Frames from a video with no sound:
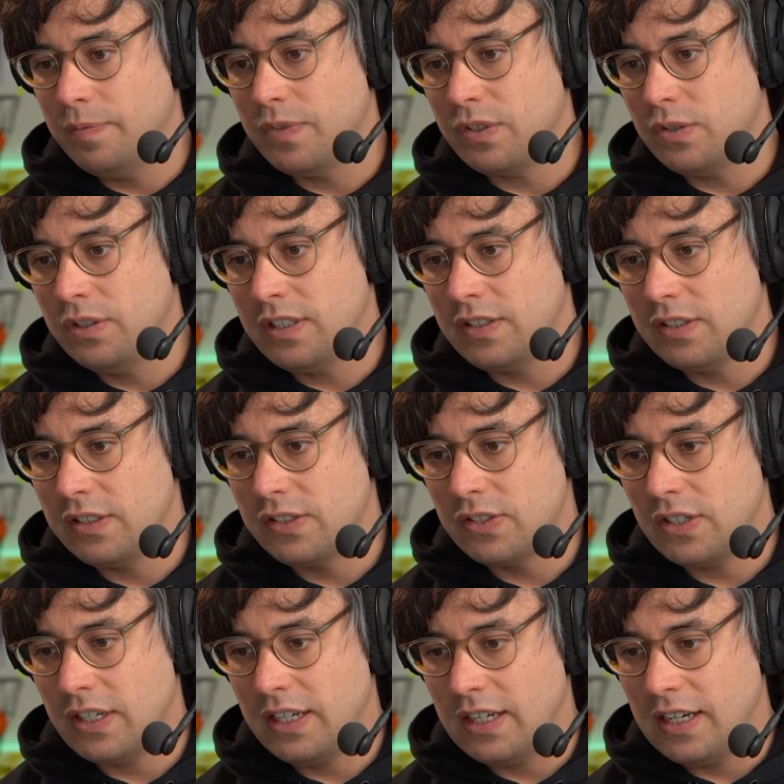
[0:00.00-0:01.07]
So this
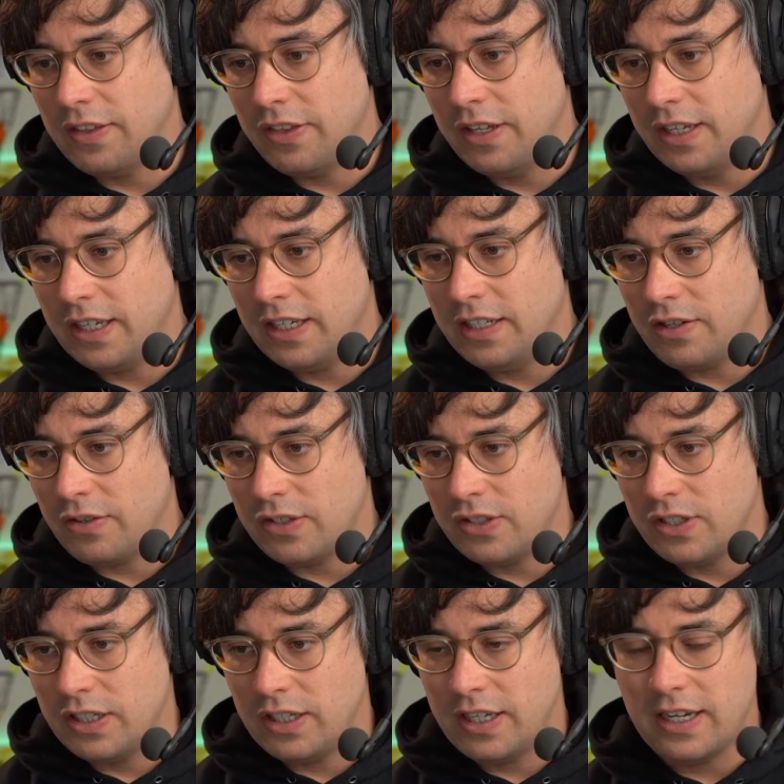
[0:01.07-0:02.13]
is, I think,
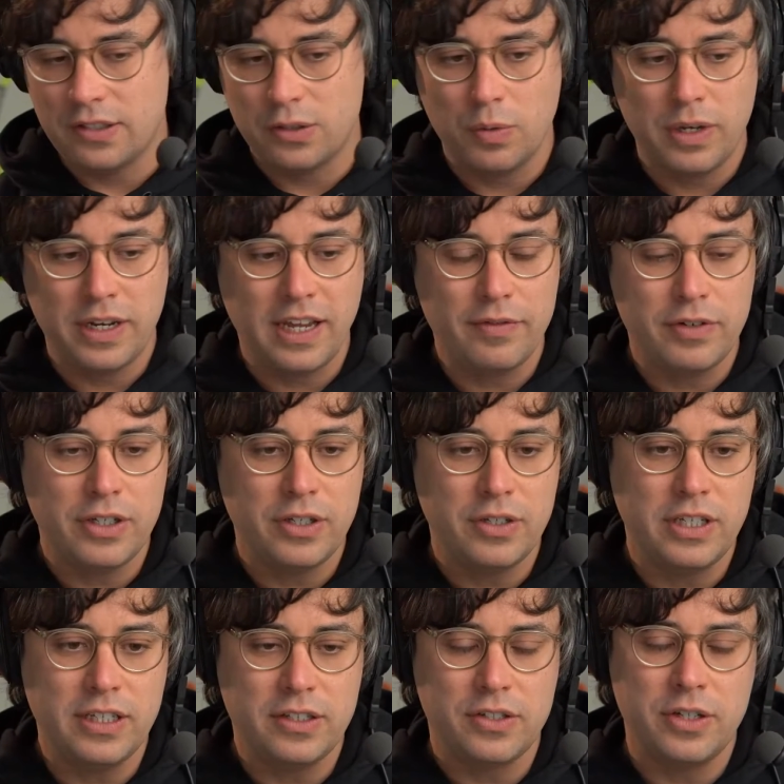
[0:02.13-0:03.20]
interesting. Yeah, so whenever you
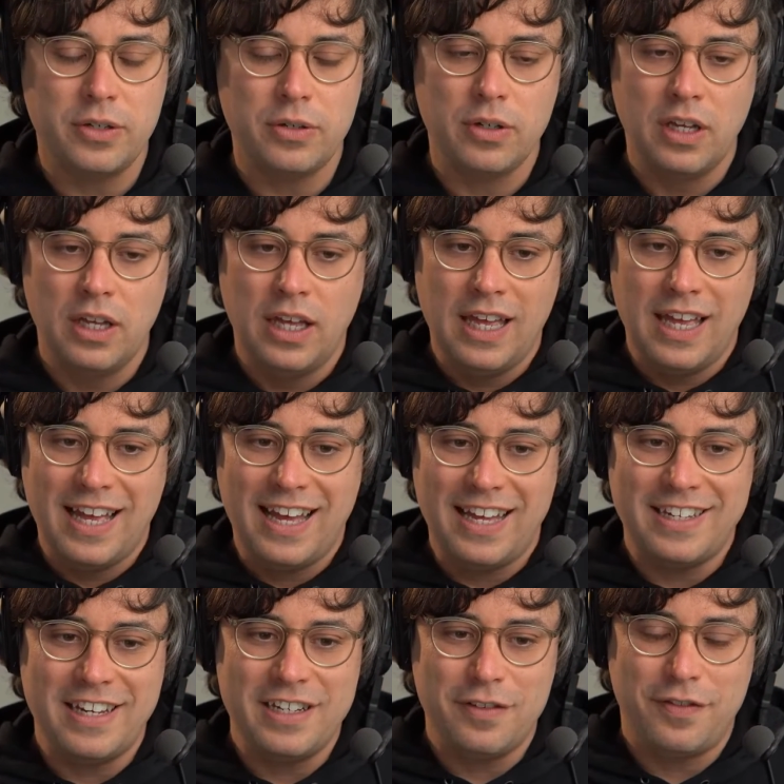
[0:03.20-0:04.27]
need to
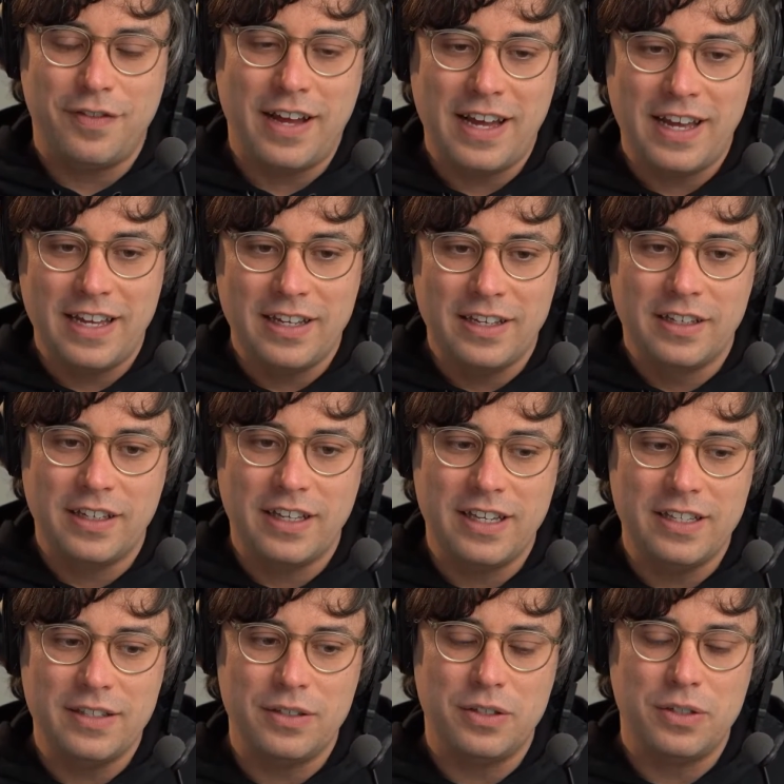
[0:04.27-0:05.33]
identify
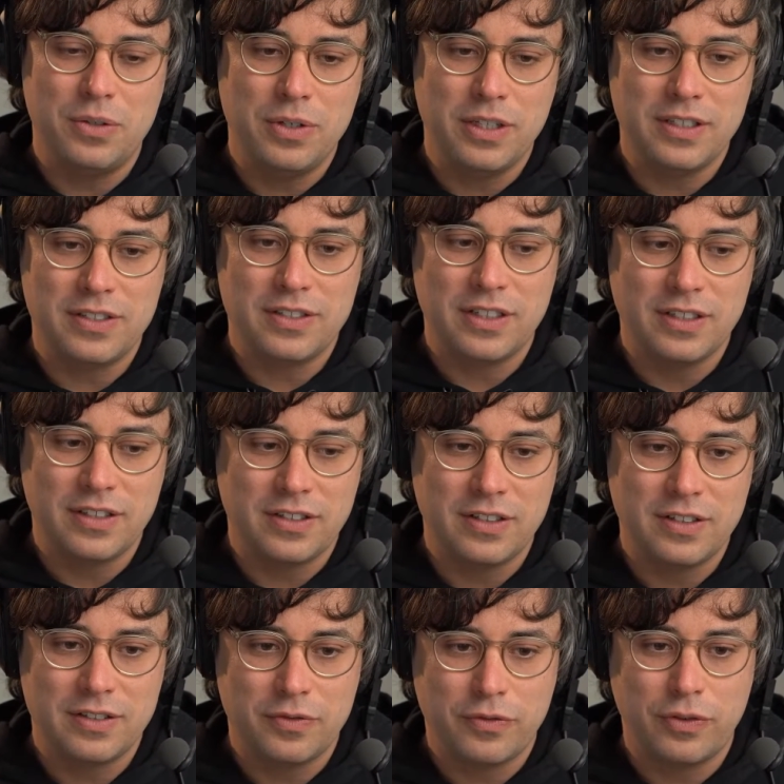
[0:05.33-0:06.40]
EC2
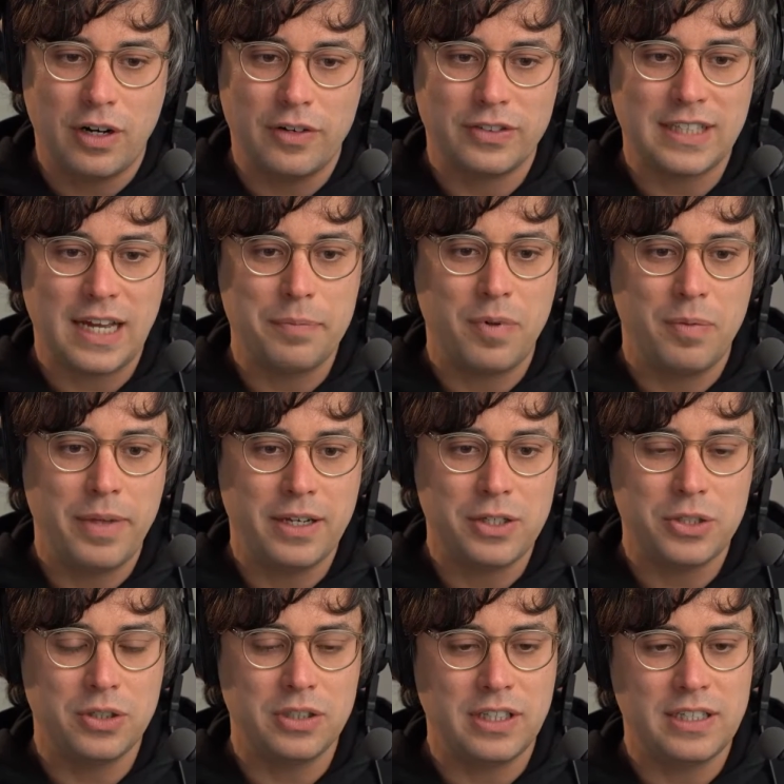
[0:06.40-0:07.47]
instances, for example, make
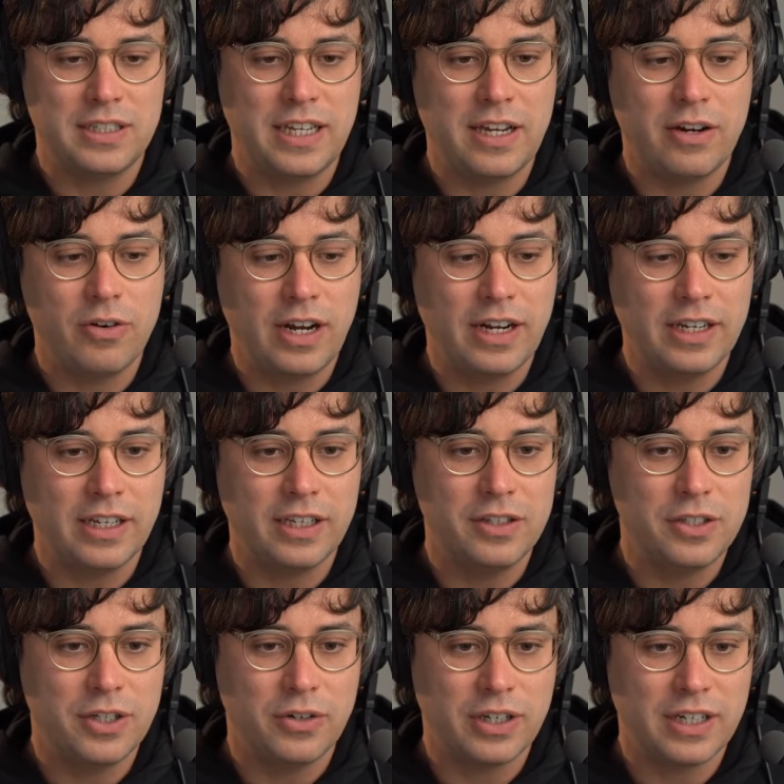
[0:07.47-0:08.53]
sure that they are running
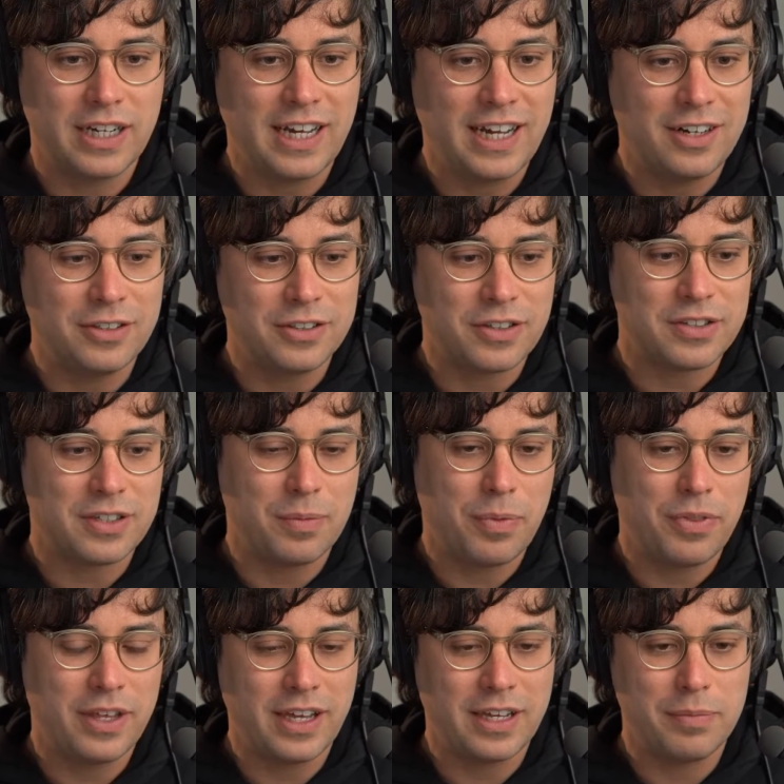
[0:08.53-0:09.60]
in your account or
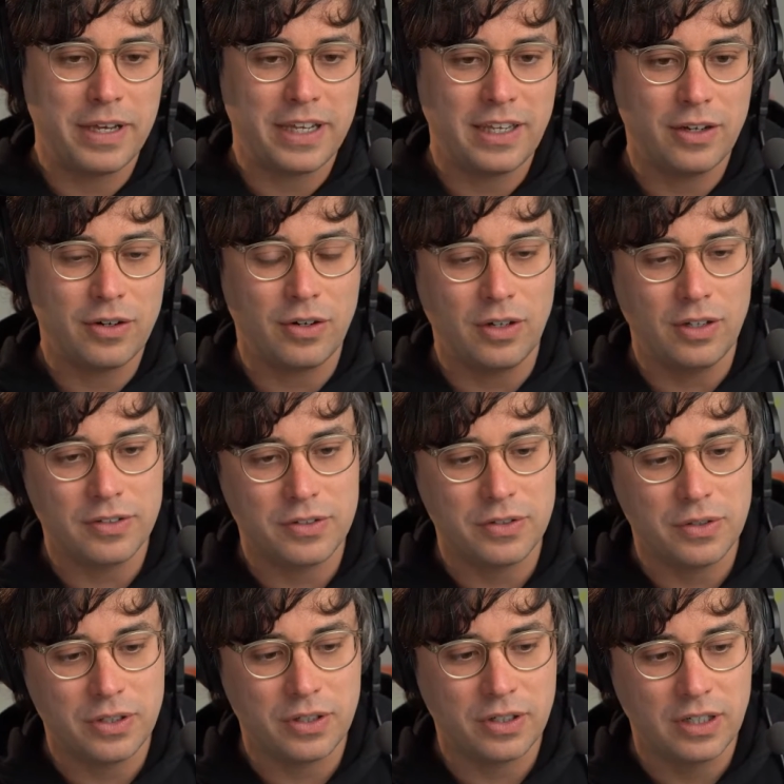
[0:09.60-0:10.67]
something, and making calls
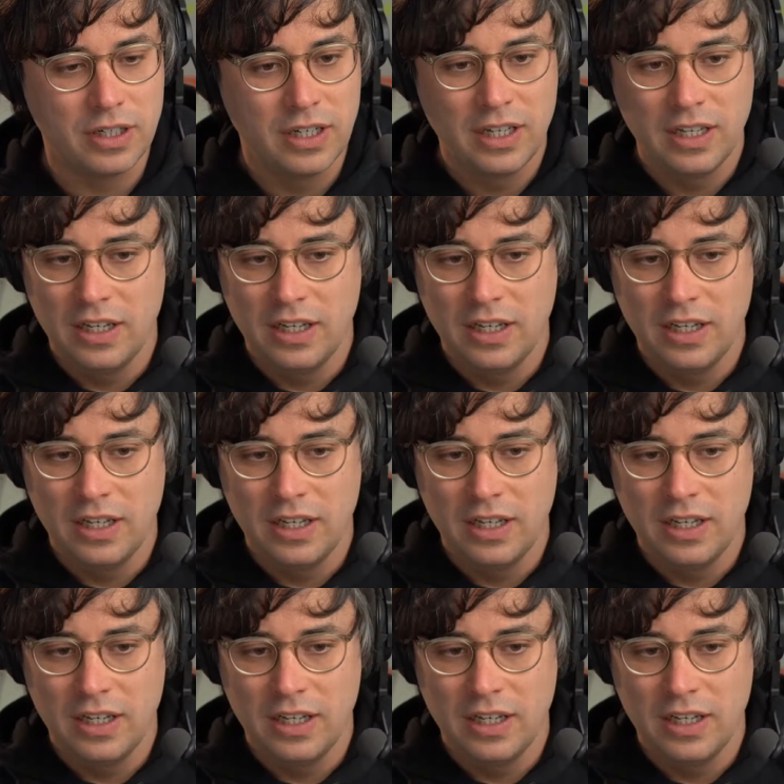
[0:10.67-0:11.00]
to your